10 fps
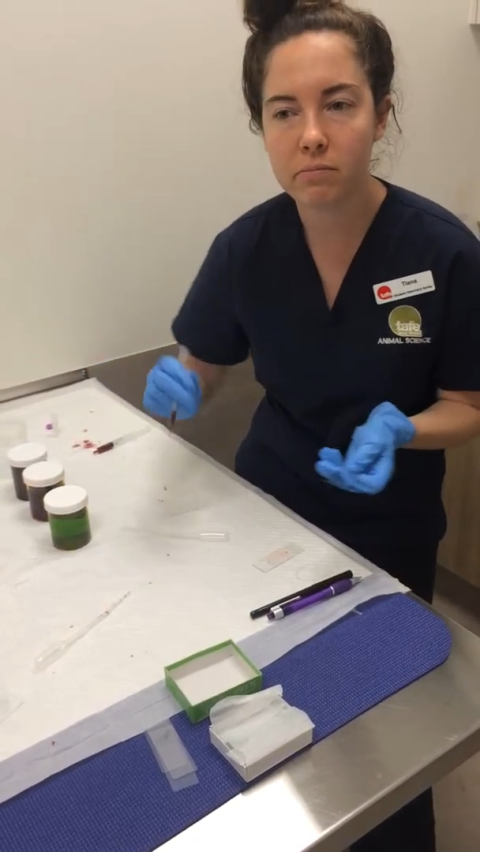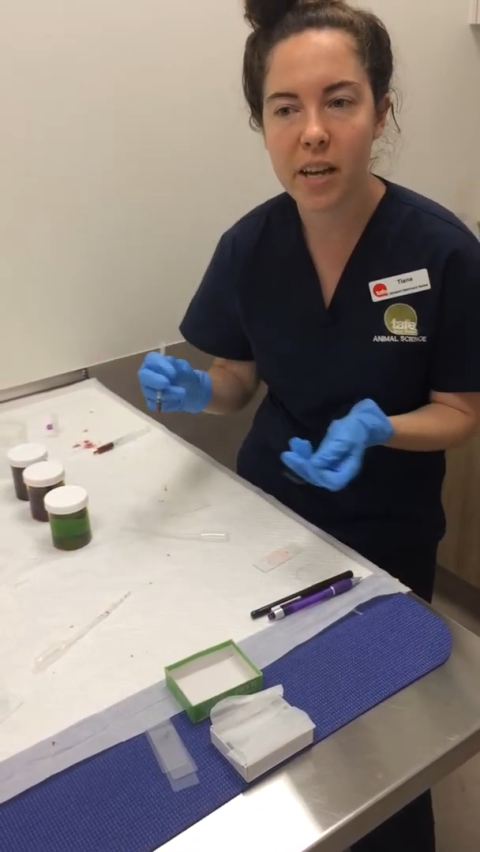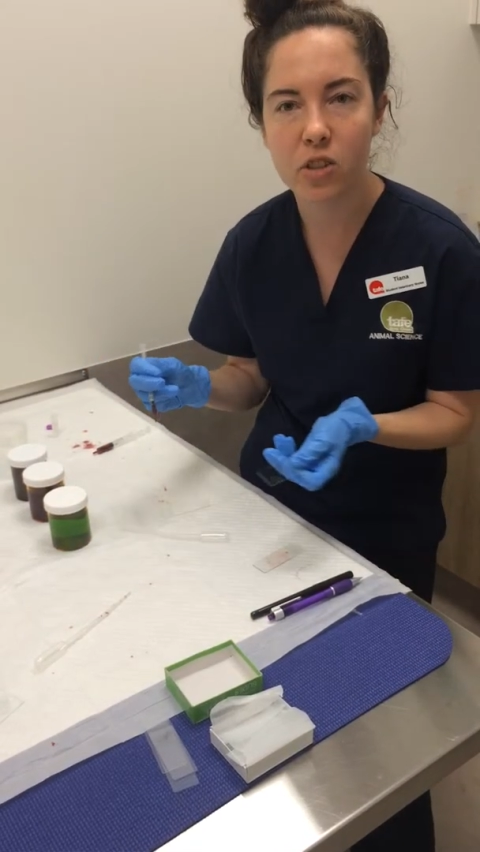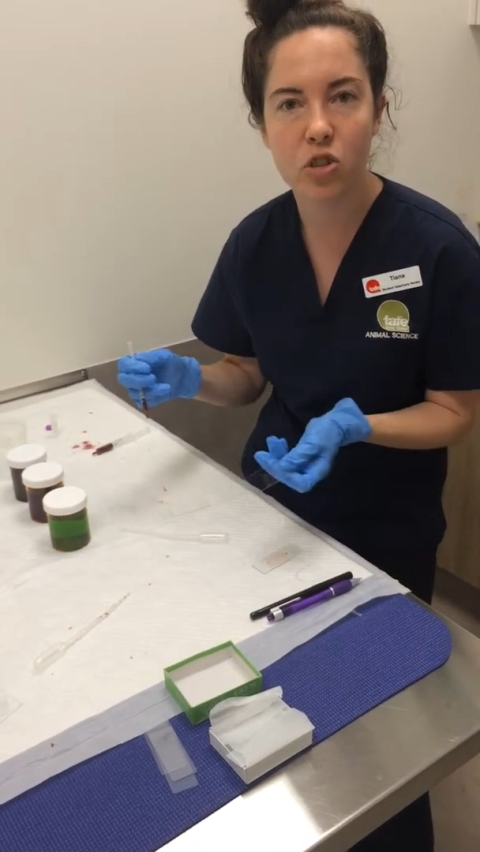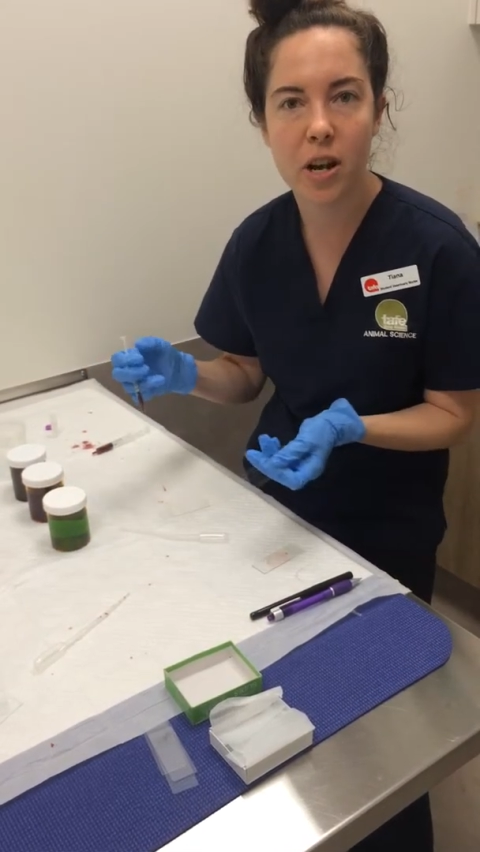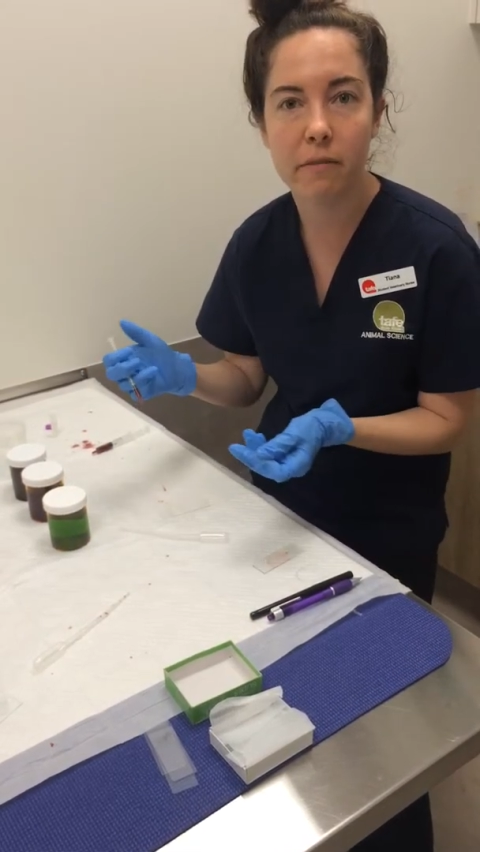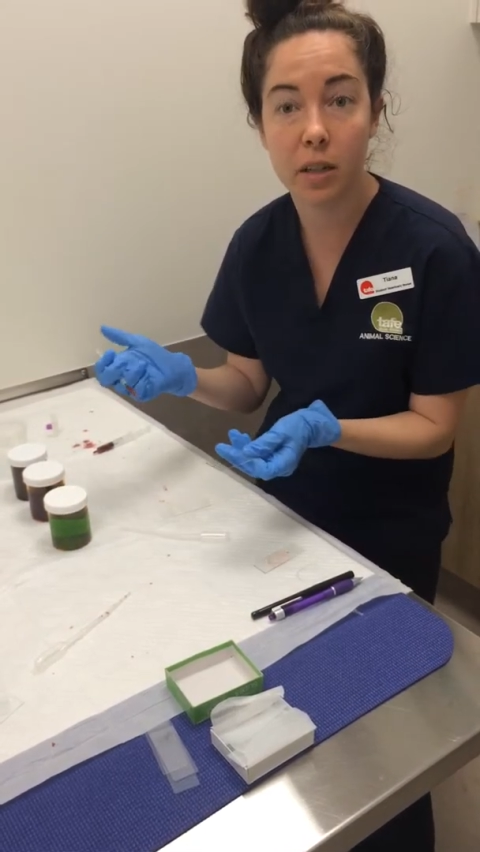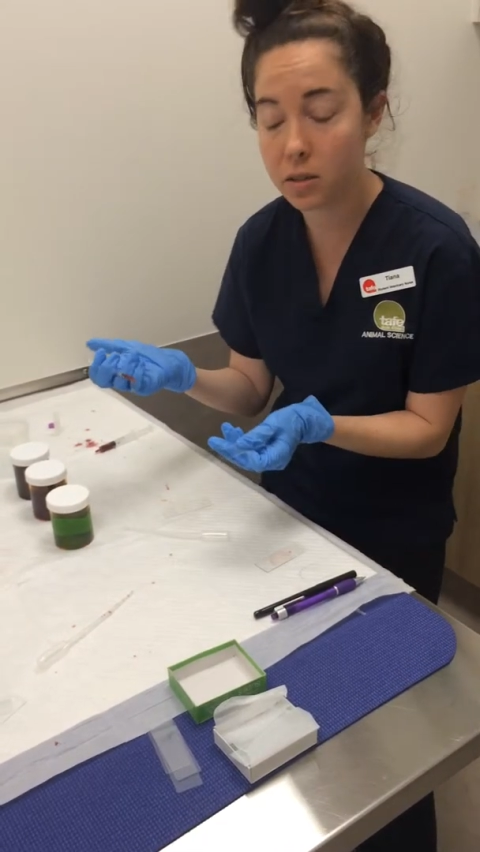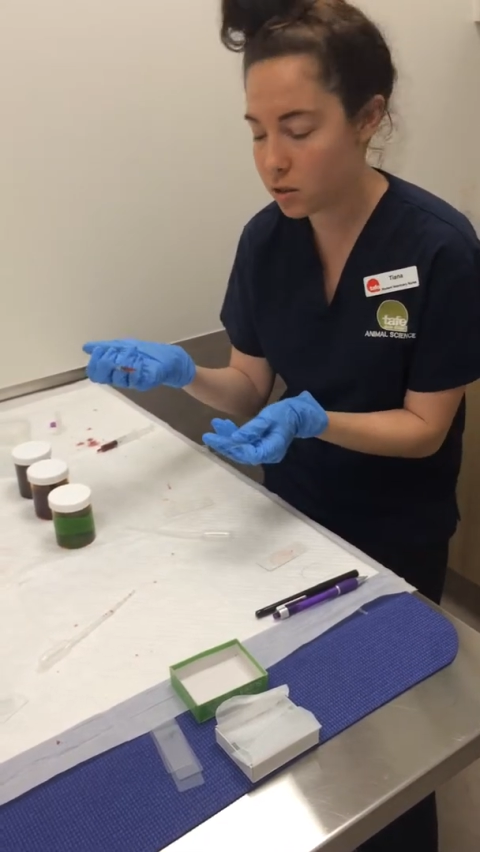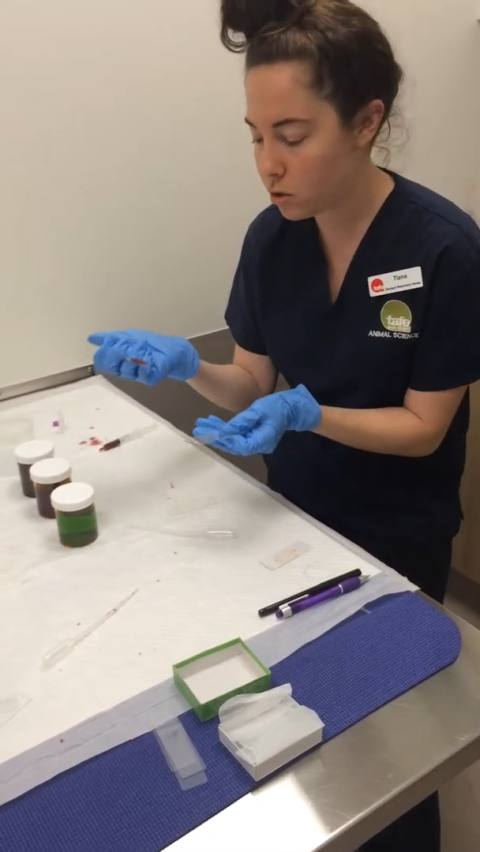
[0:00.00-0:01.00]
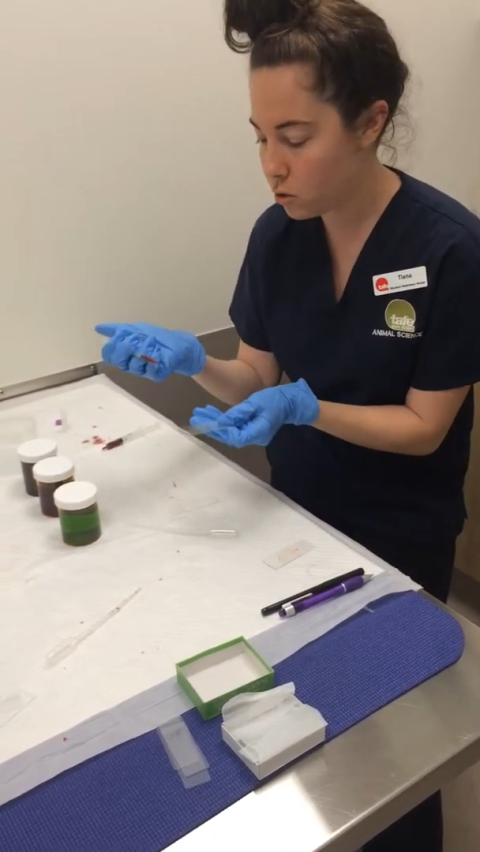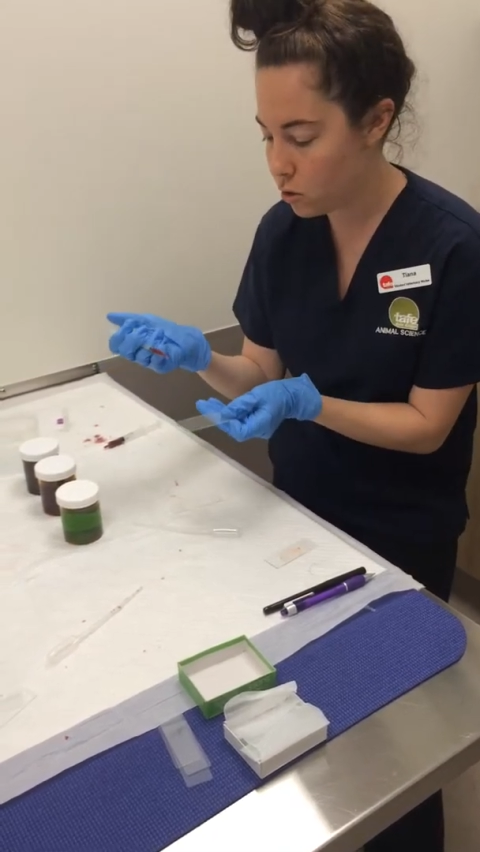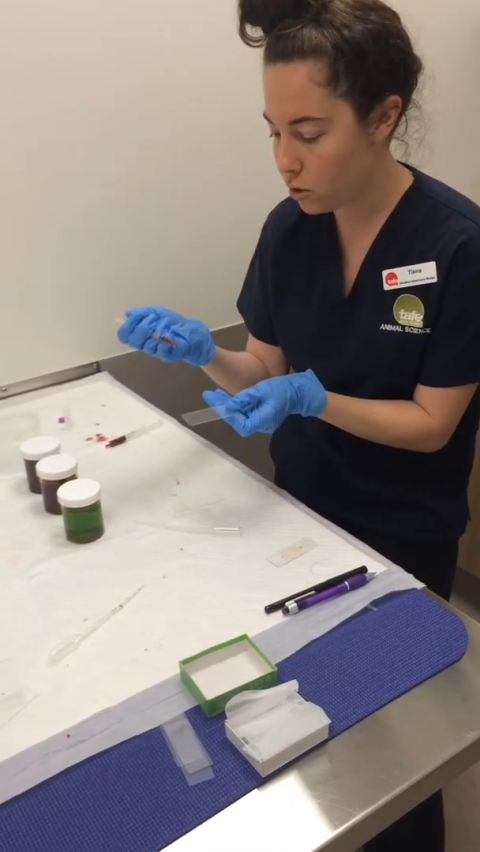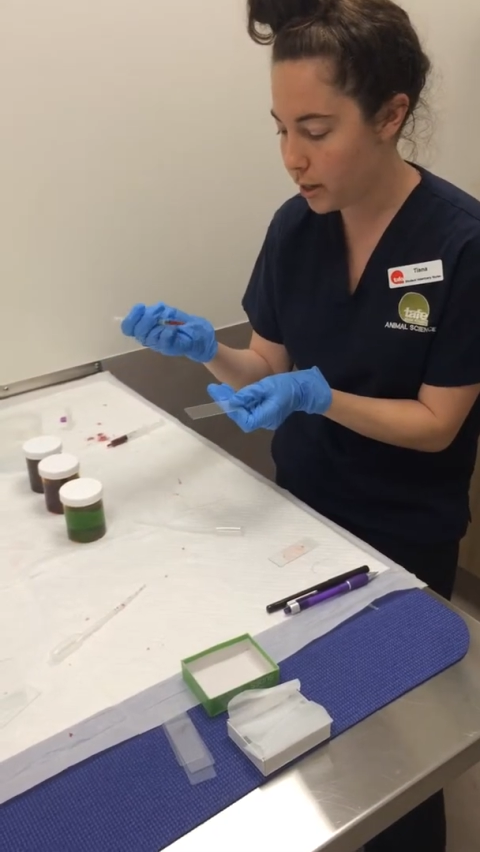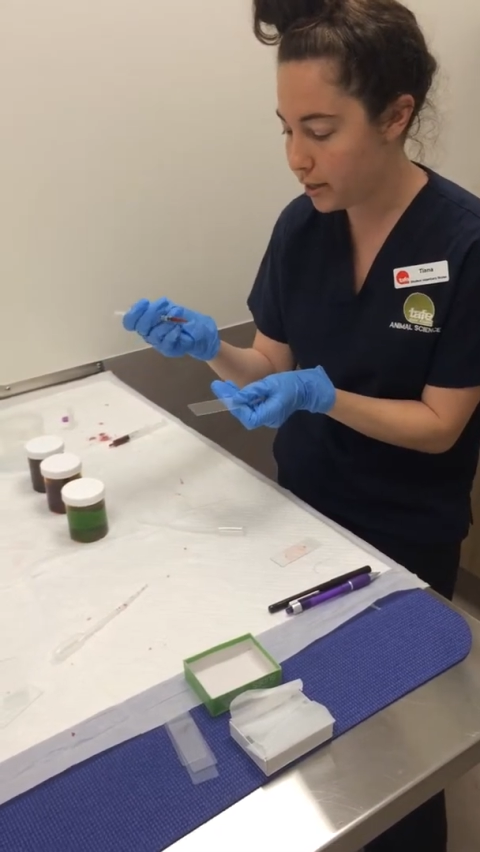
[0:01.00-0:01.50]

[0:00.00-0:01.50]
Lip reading: extra evidence to